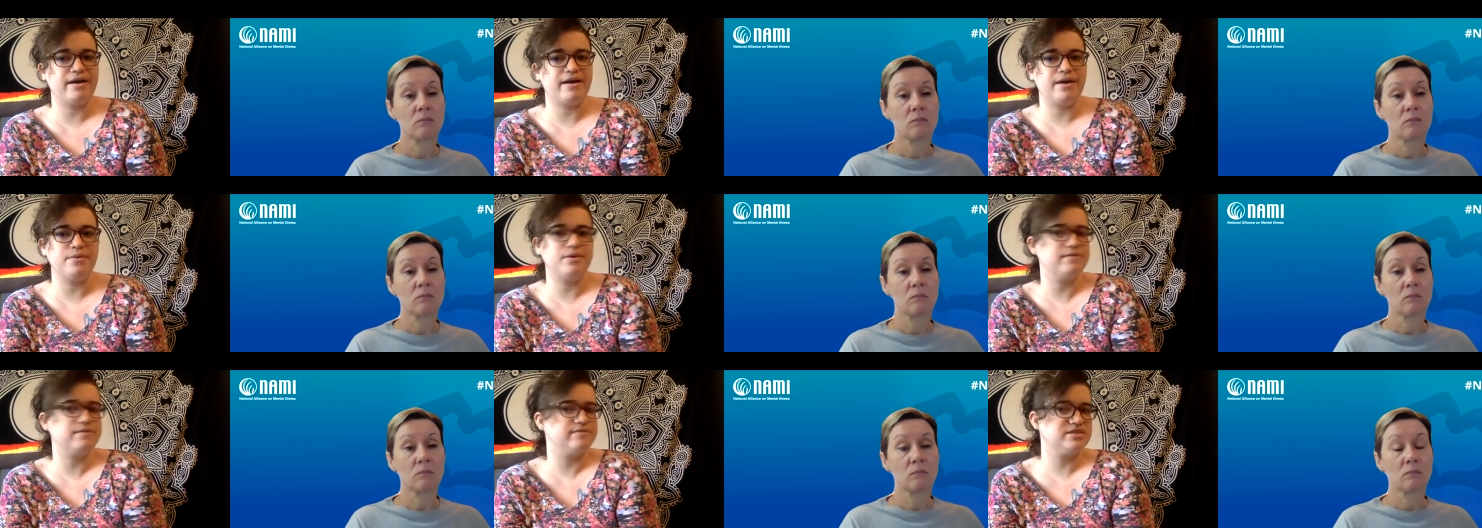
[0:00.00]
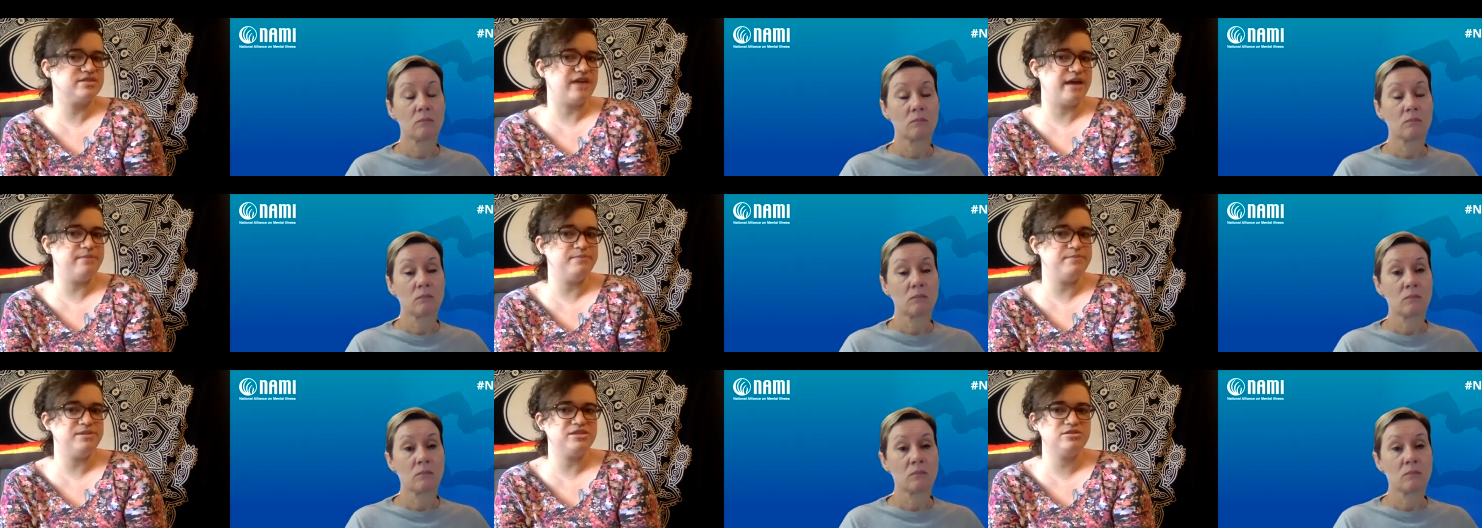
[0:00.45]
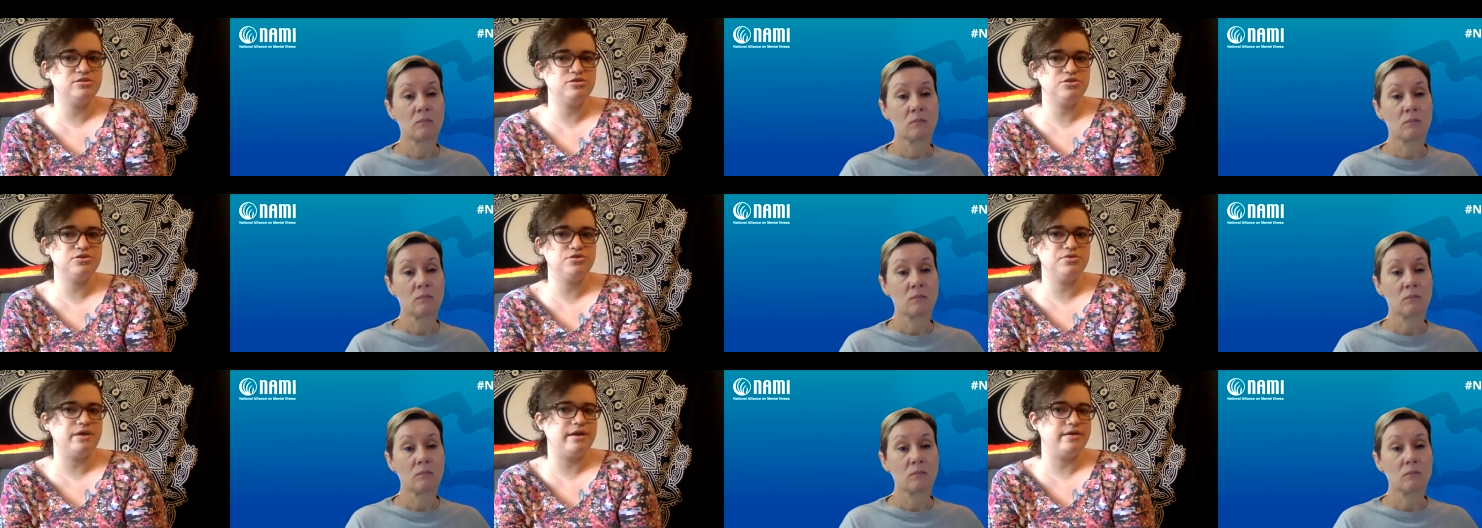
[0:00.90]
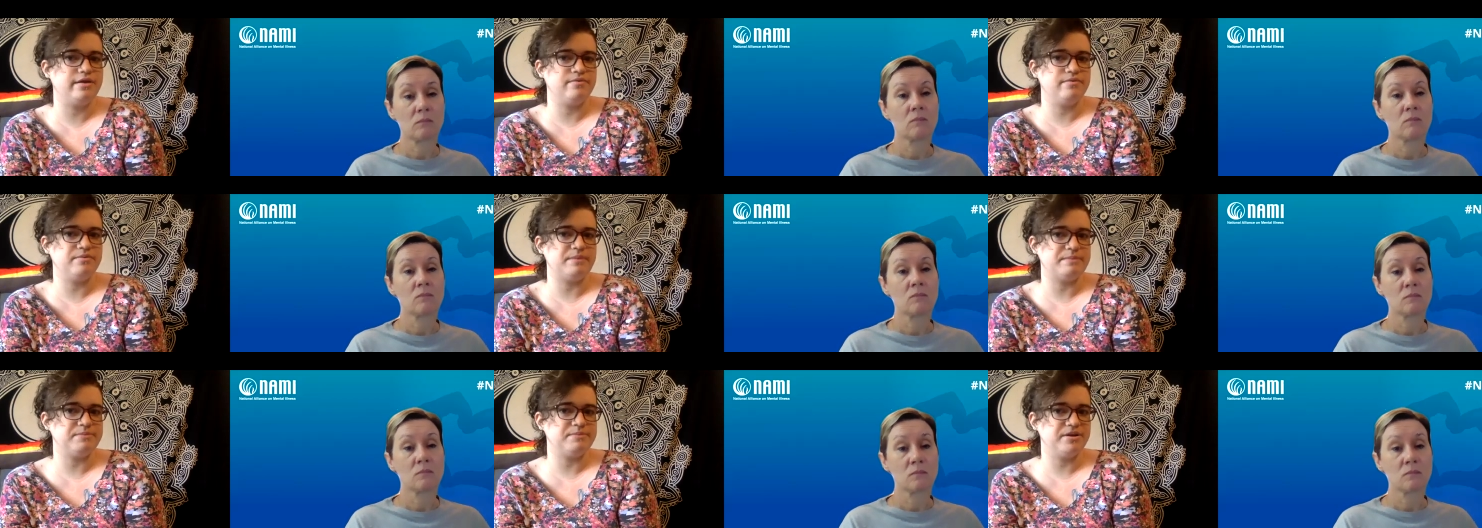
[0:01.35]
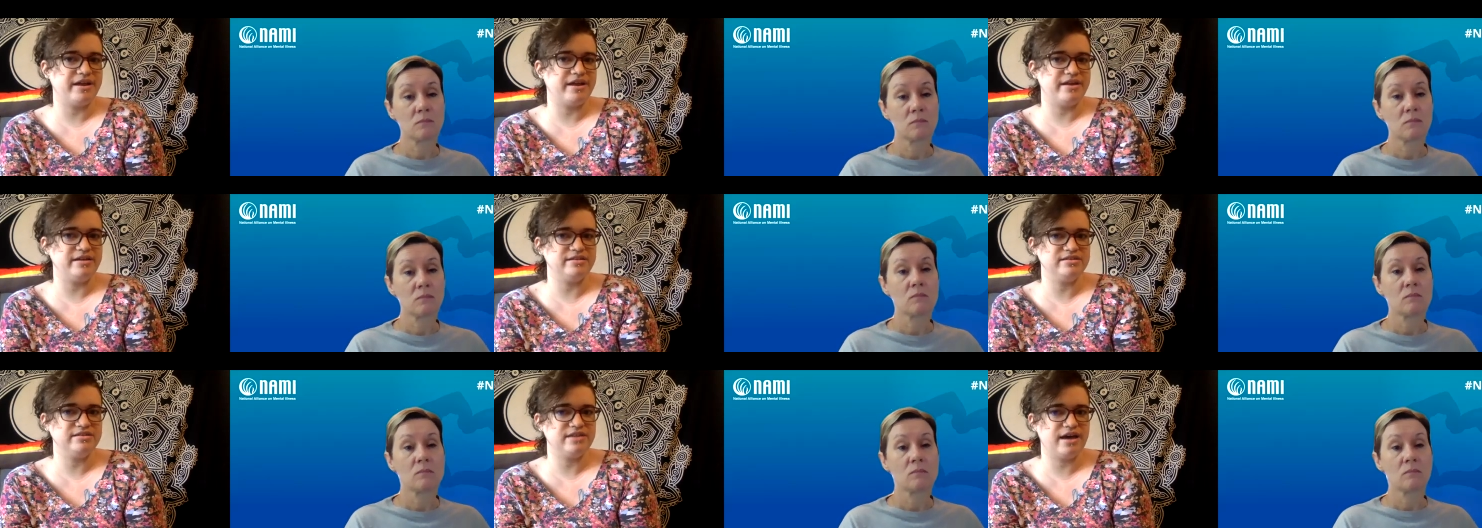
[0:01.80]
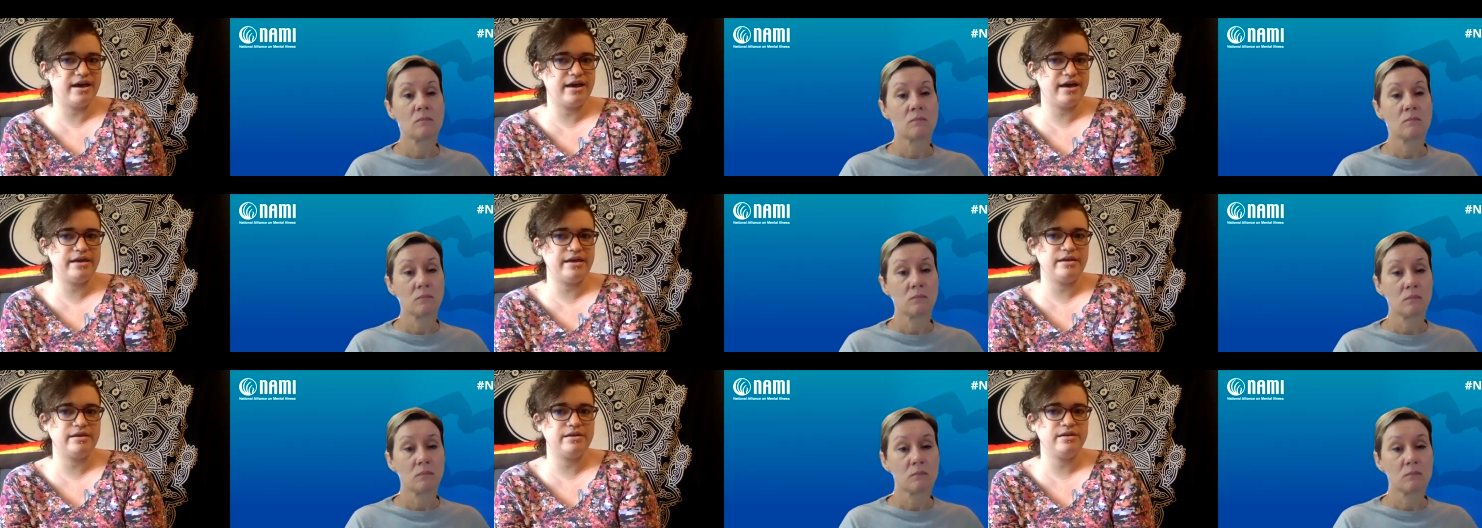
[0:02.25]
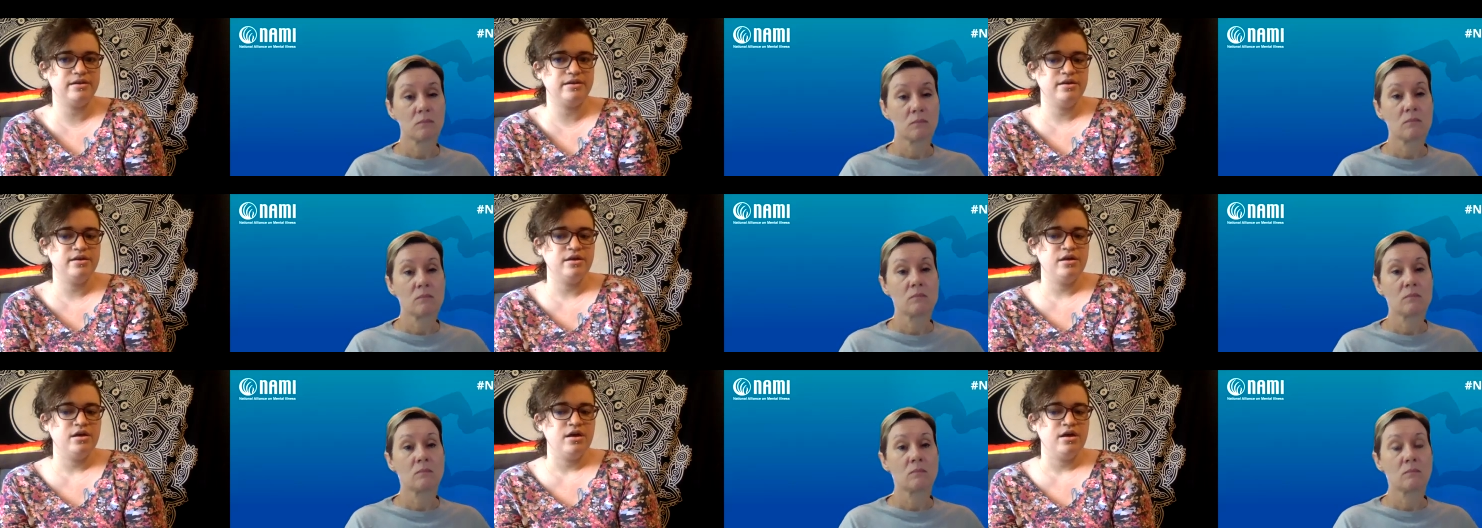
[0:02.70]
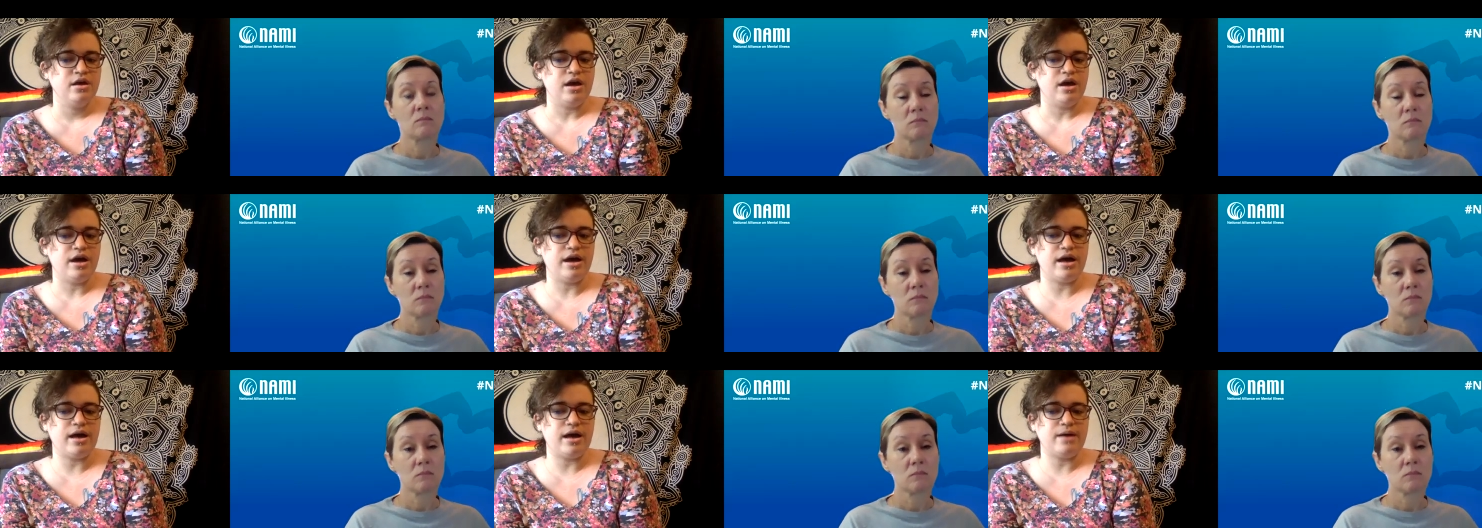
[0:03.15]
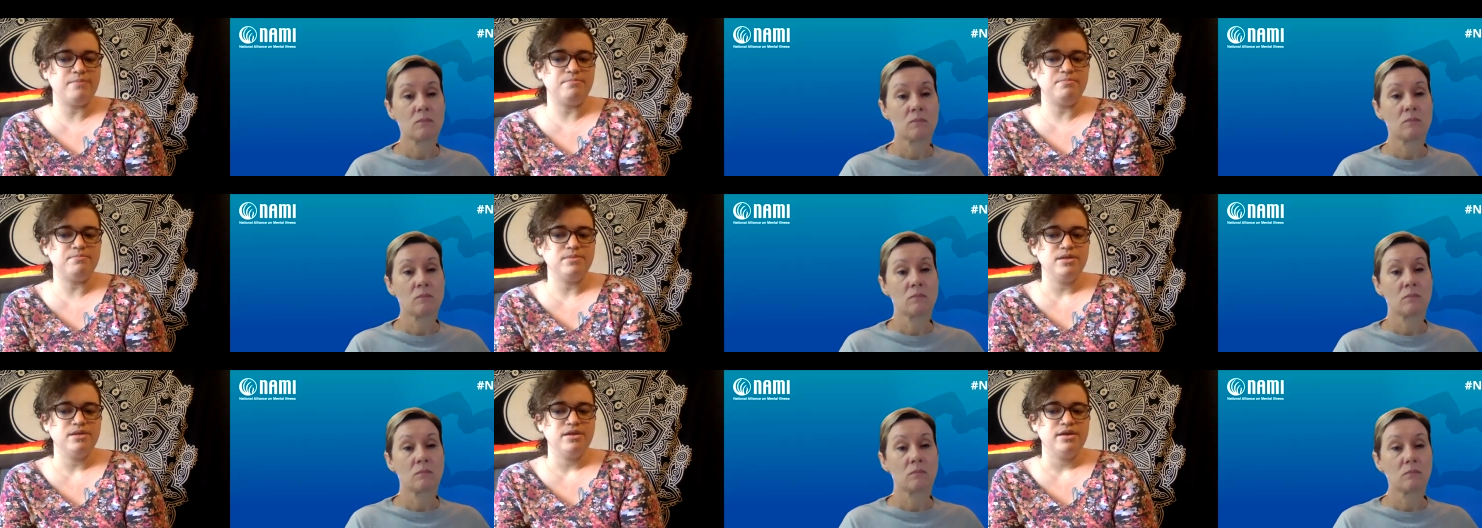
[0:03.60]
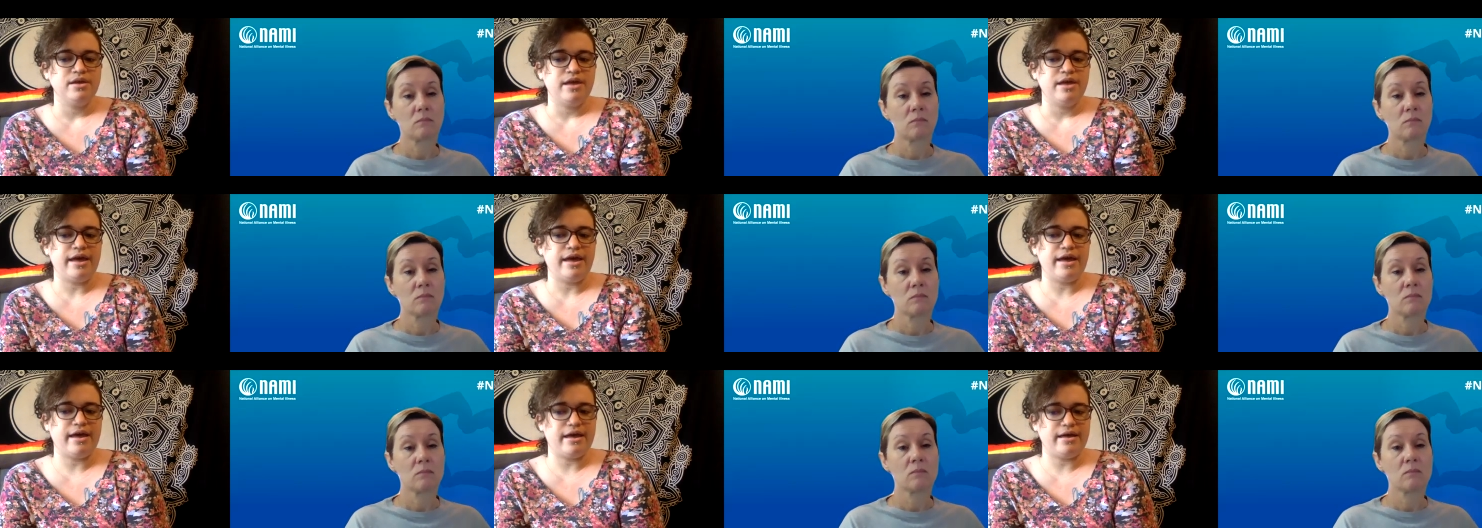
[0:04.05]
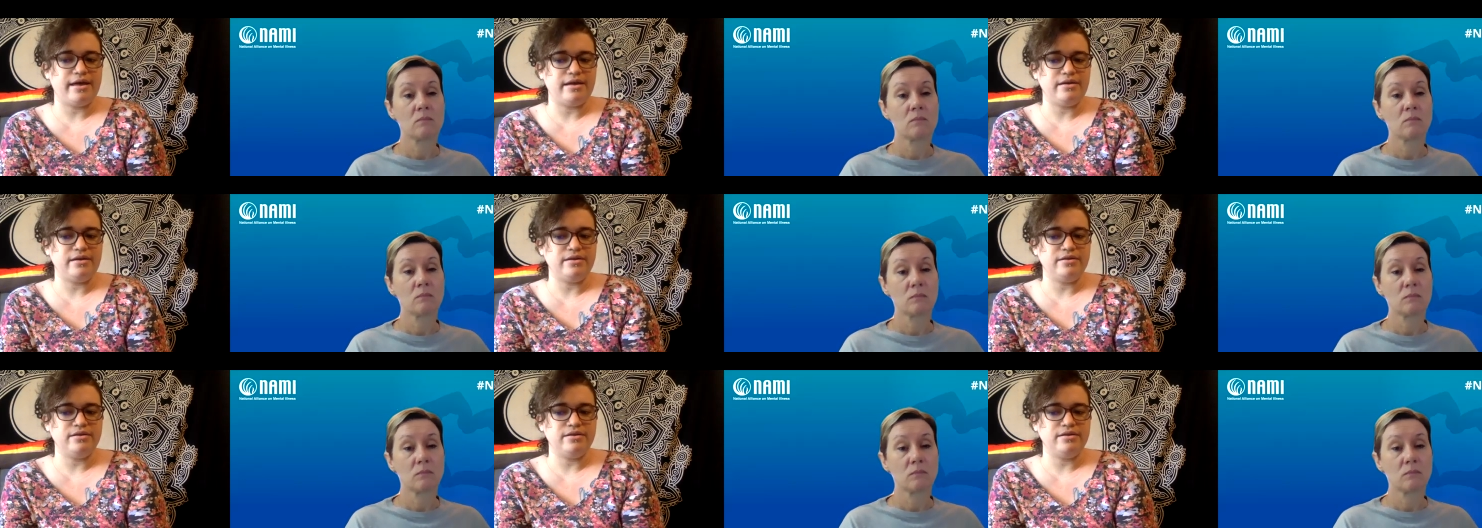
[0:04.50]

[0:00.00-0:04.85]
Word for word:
Speaker 1: I would have assignments due. I didn't remember getting assigned. Um, and